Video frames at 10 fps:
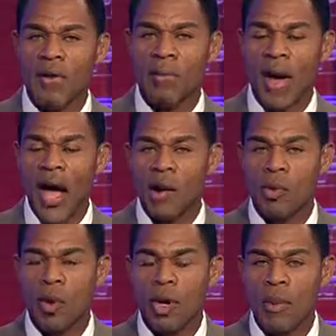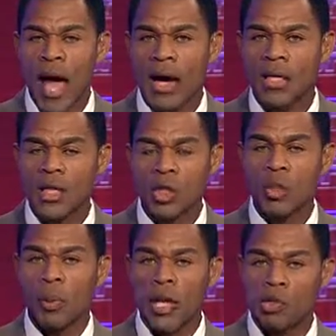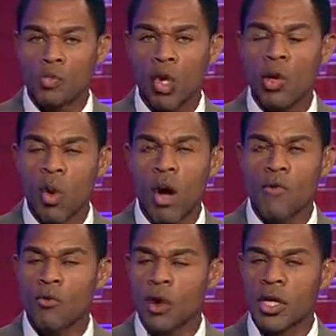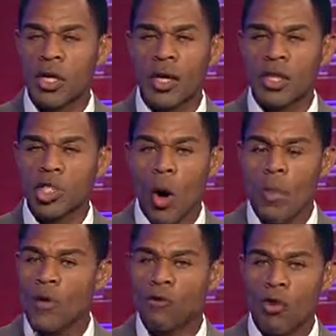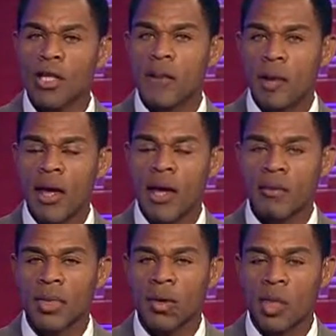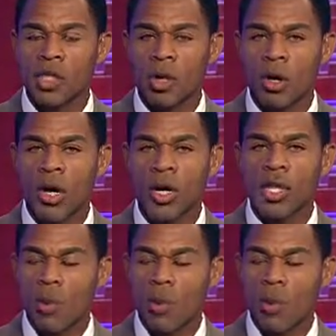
a backup quarterback who plays really well for you, don't be afraid to play him. And when your number